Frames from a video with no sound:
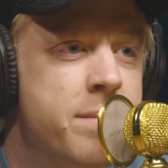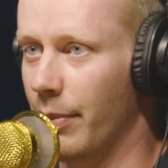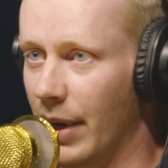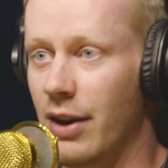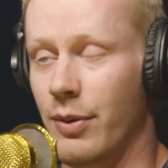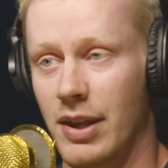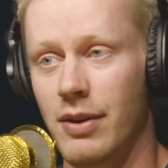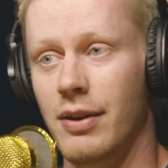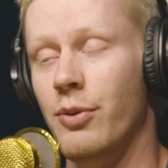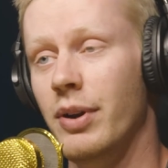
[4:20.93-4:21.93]
But anyway,
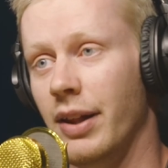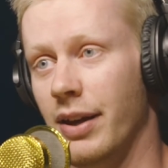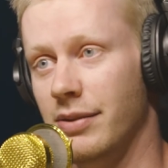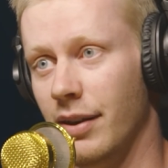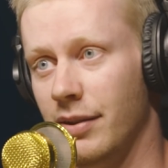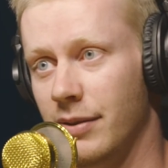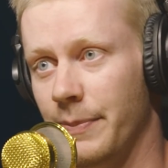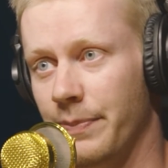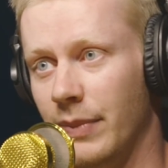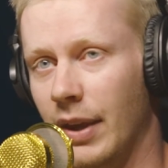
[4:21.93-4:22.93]
he realized this,
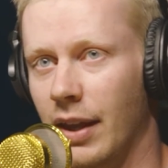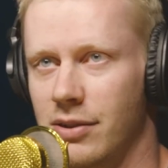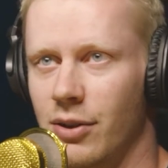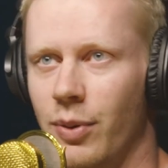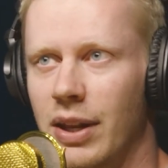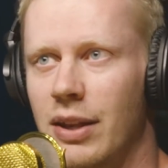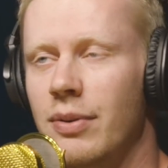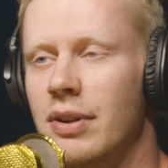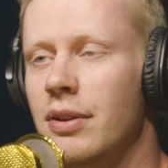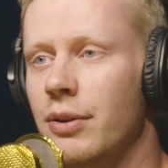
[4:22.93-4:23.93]
and so what he
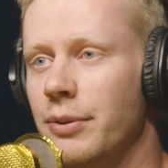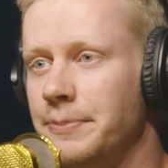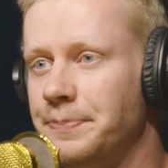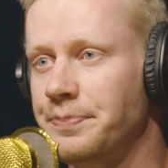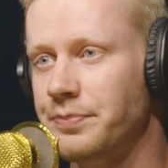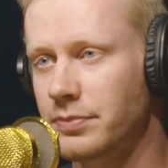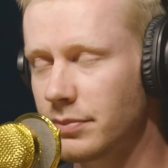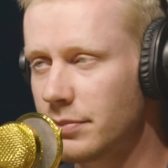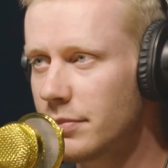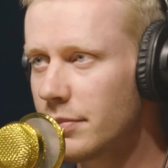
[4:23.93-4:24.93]
would do
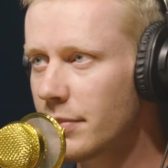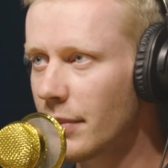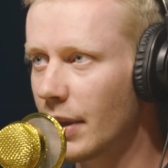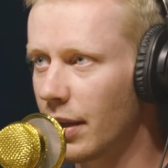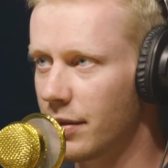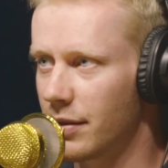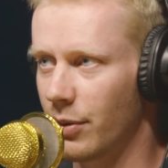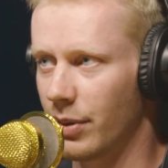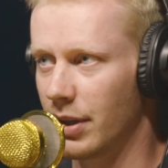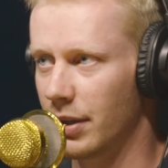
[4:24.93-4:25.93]
is he
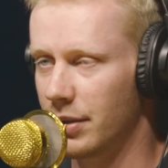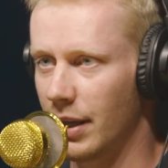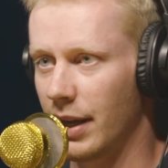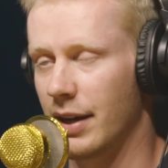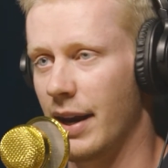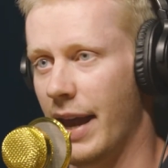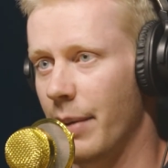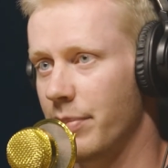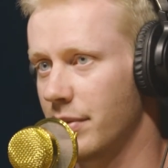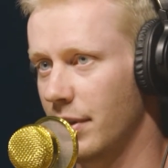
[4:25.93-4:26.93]
would take
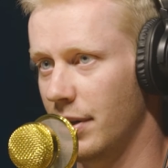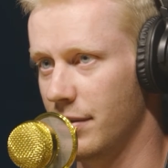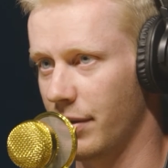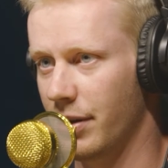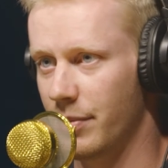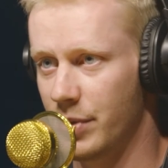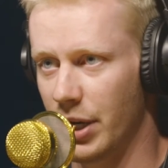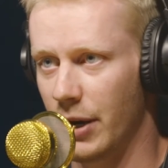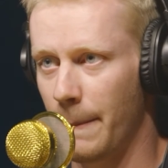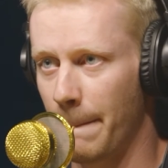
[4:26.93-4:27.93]
naps in his
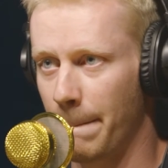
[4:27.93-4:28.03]
armchair